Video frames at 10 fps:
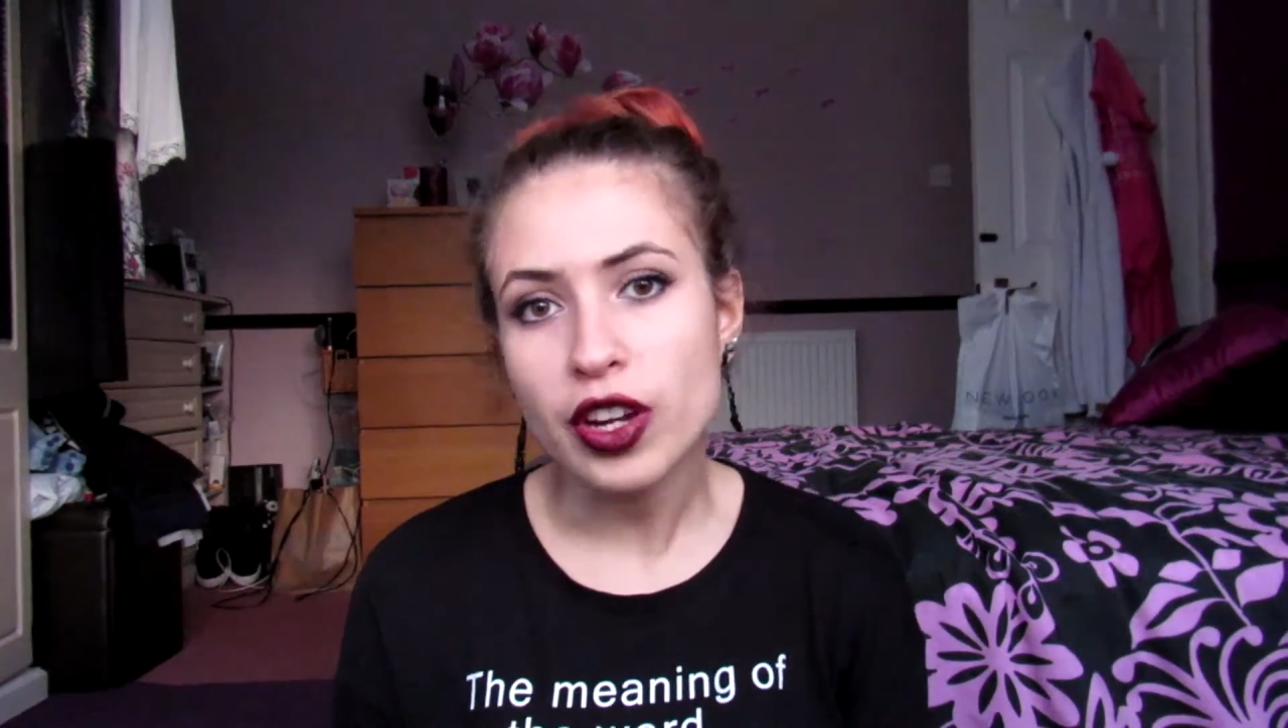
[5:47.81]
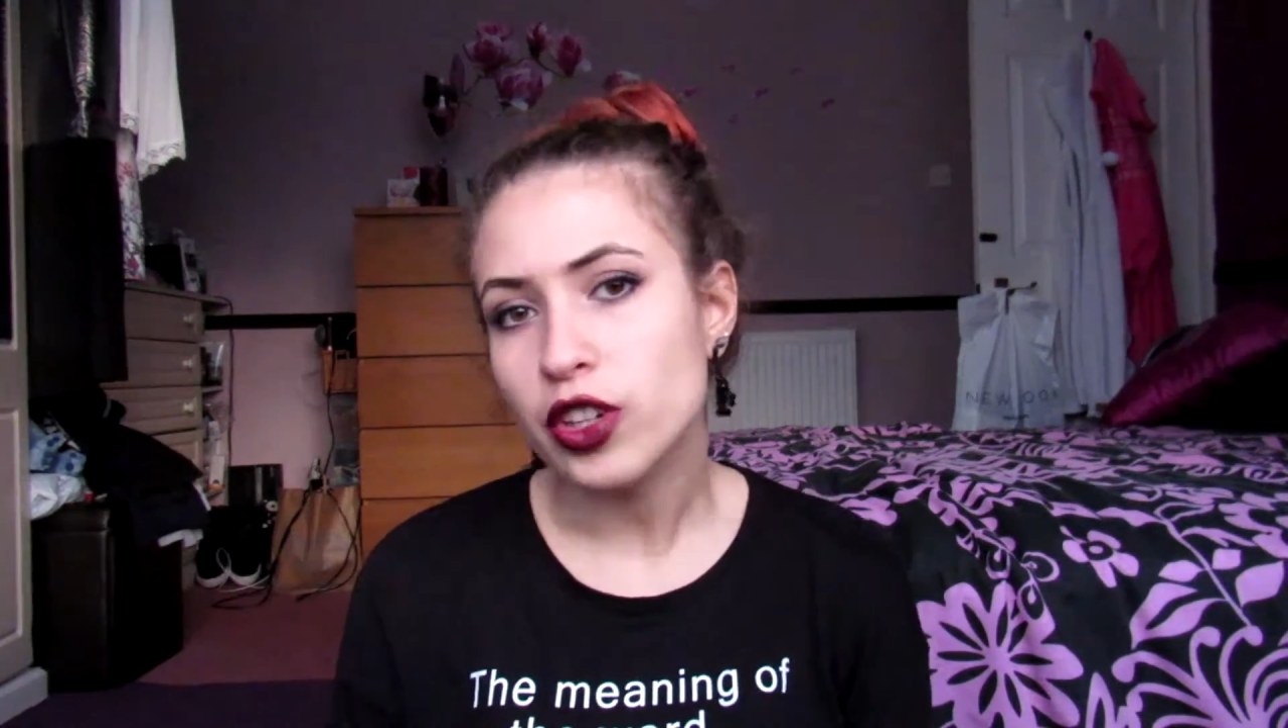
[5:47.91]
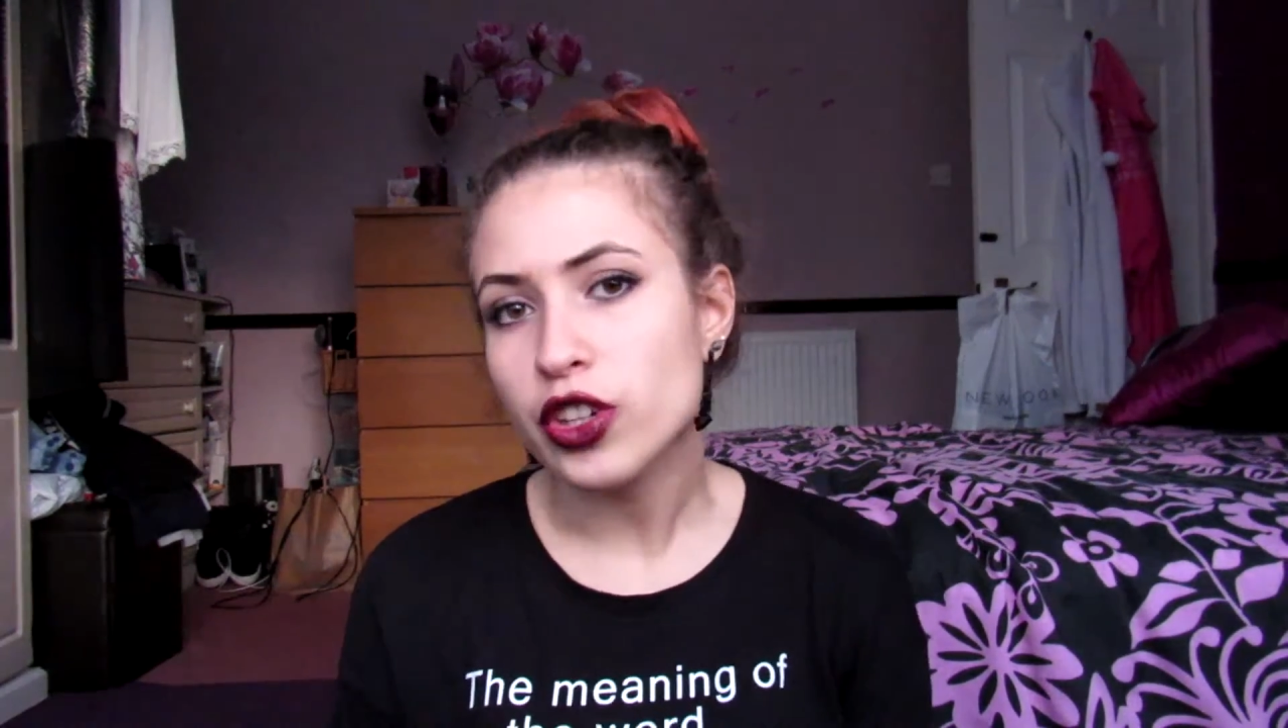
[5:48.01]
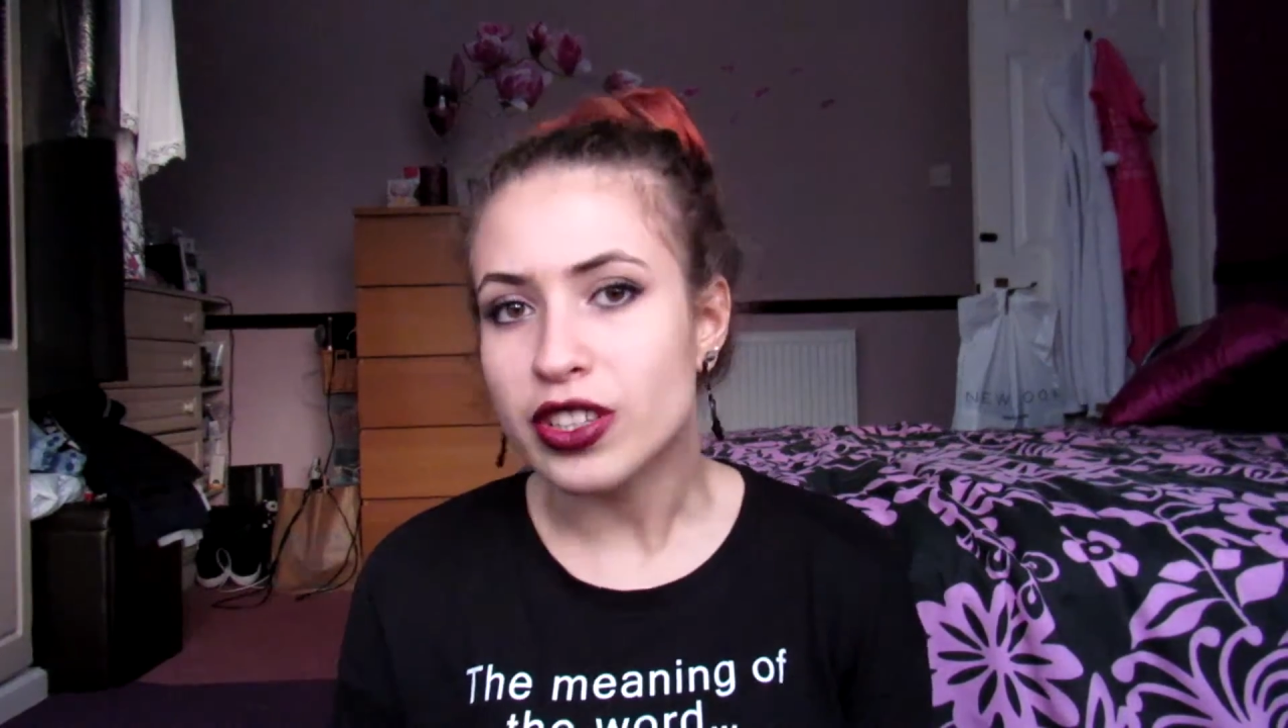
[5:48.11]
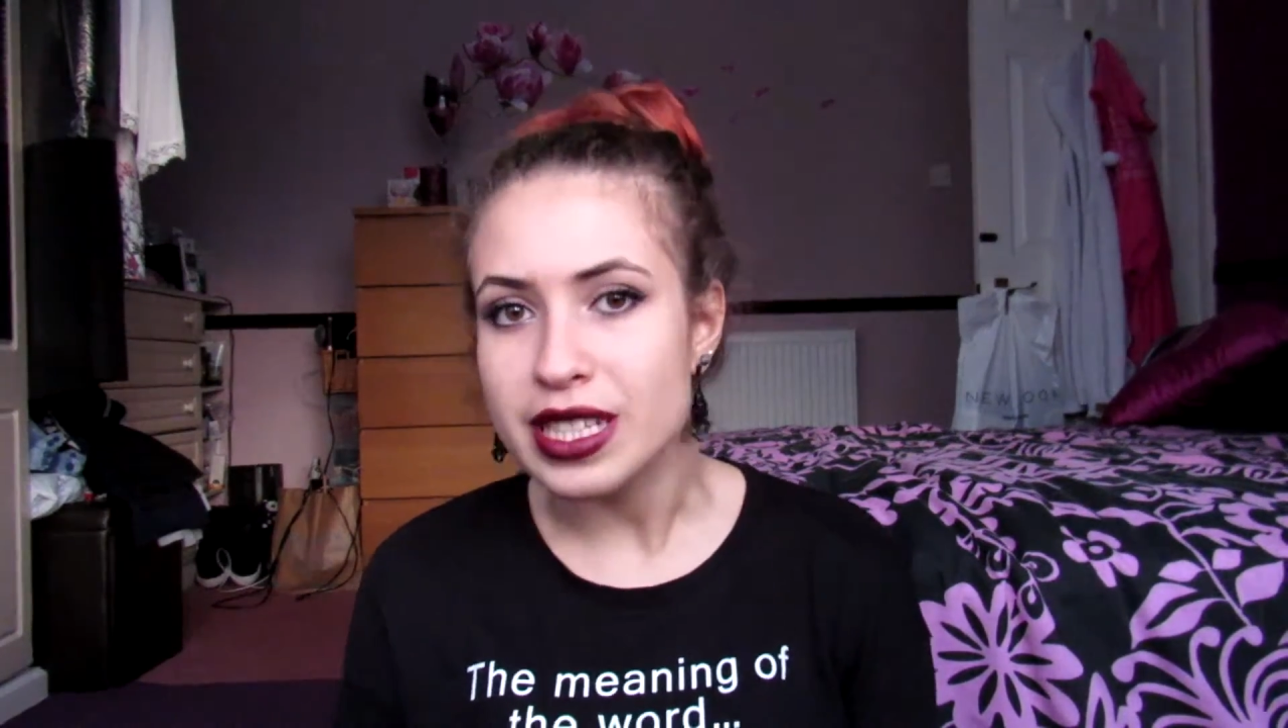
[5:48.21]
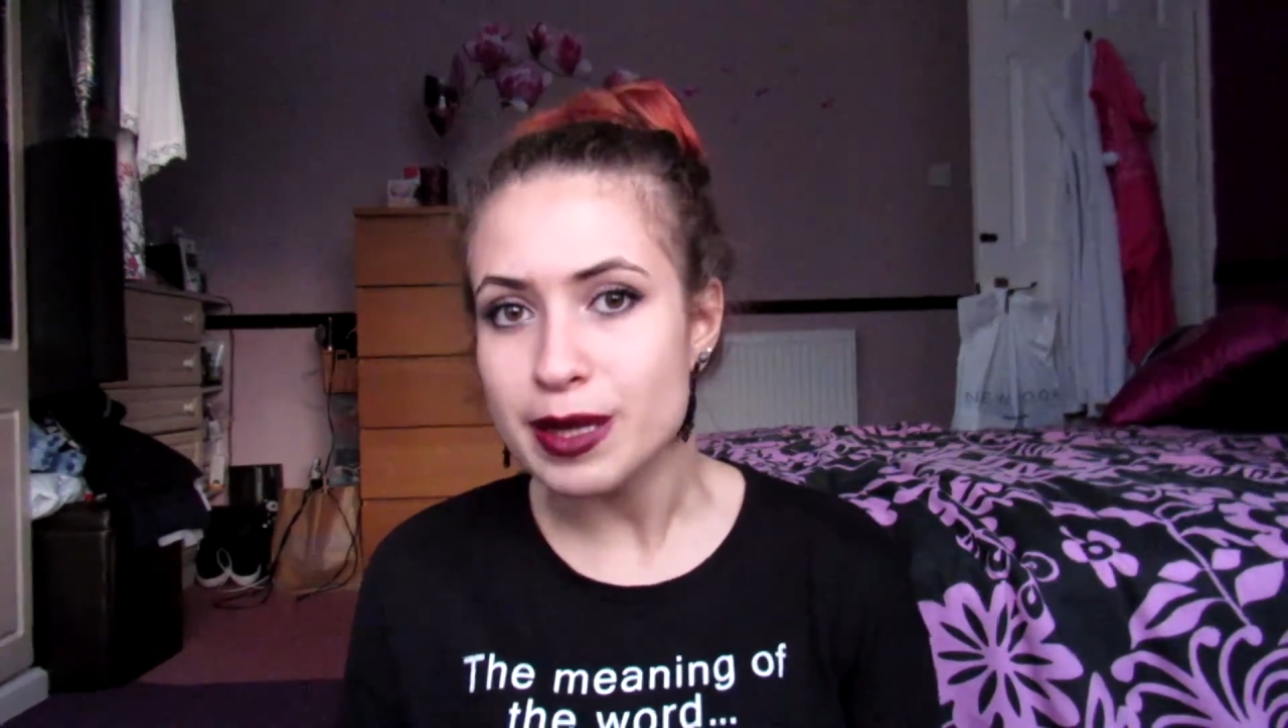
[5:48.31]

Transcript: I couldn't